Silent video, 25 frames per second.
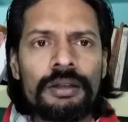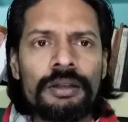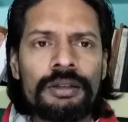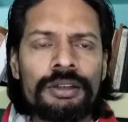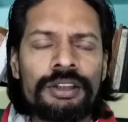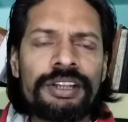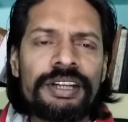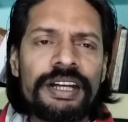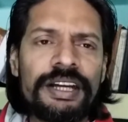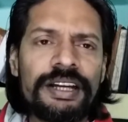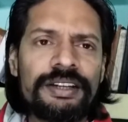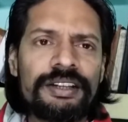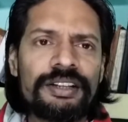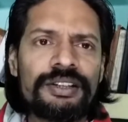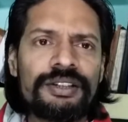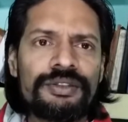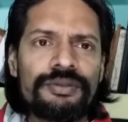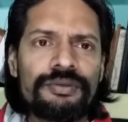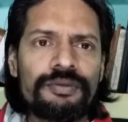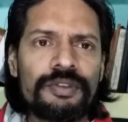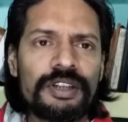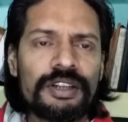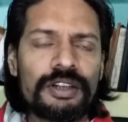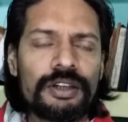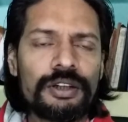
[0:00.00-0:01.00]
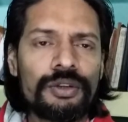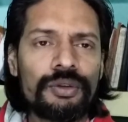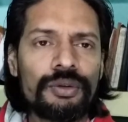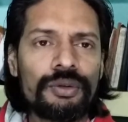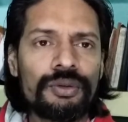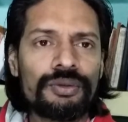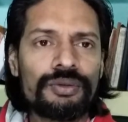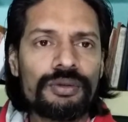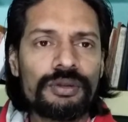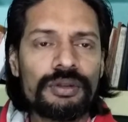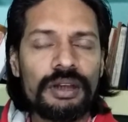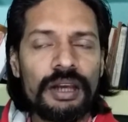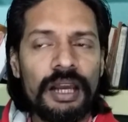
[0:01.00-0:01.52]
theaters were
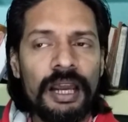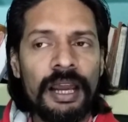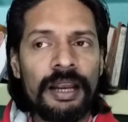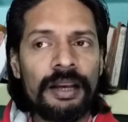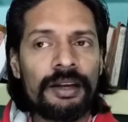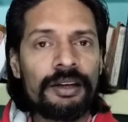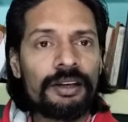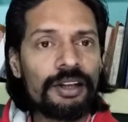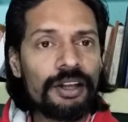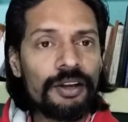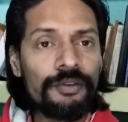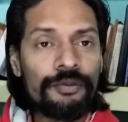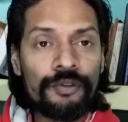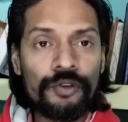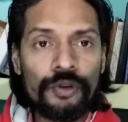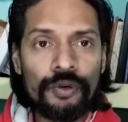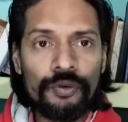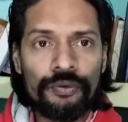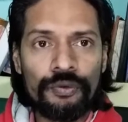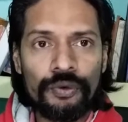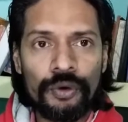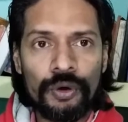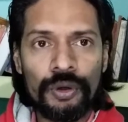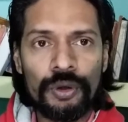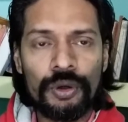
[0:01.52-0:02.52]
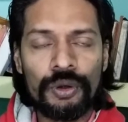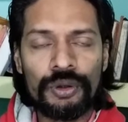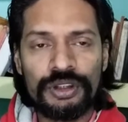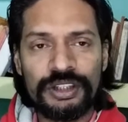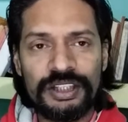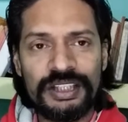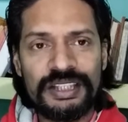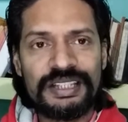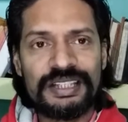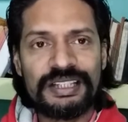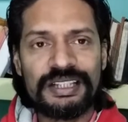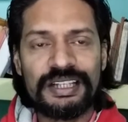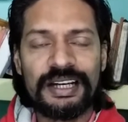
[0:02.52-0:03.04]
closed, and if you follow
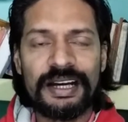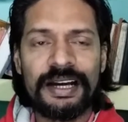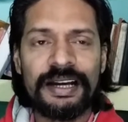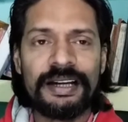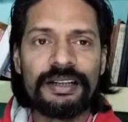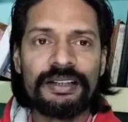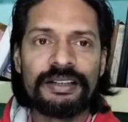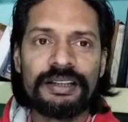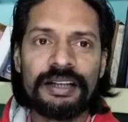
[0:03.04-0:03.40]
this trend,